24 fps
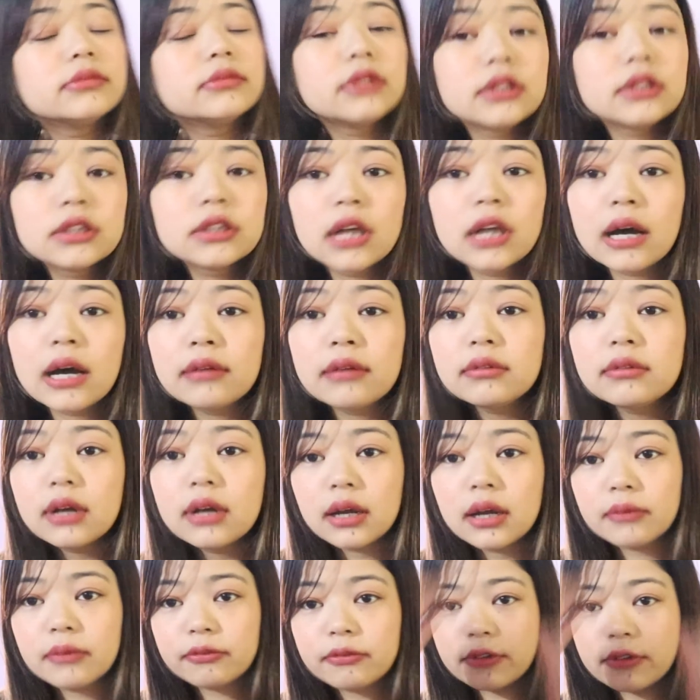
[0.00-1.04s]
now
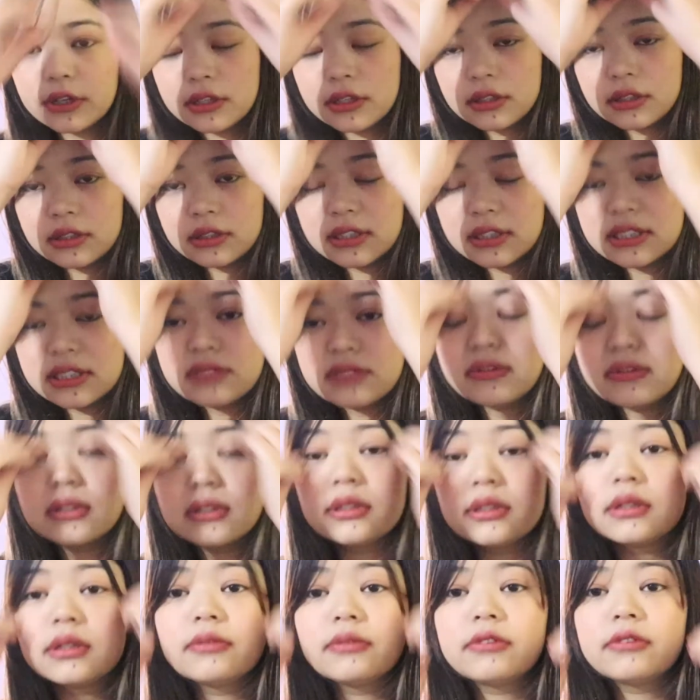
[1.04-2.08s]
for this one,
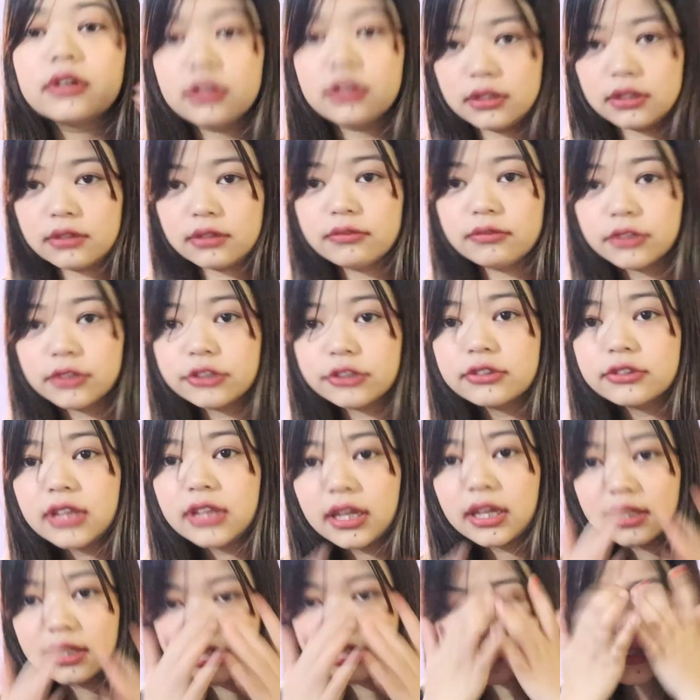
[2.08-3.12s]
for today,
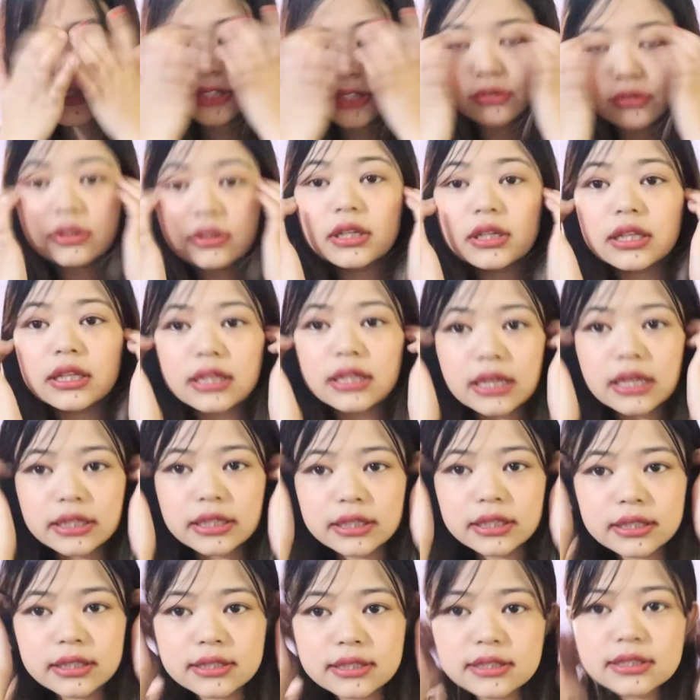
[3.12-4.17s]
this much only. I
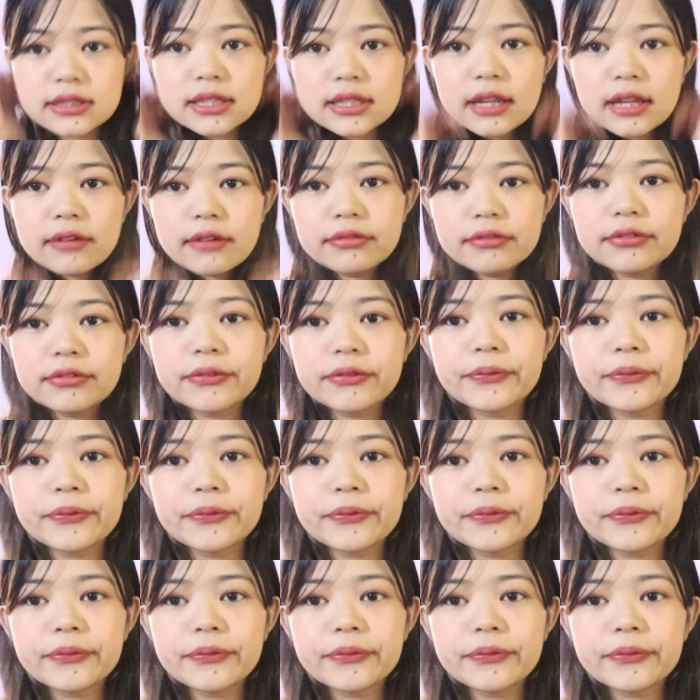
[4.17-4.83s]
think this is enough.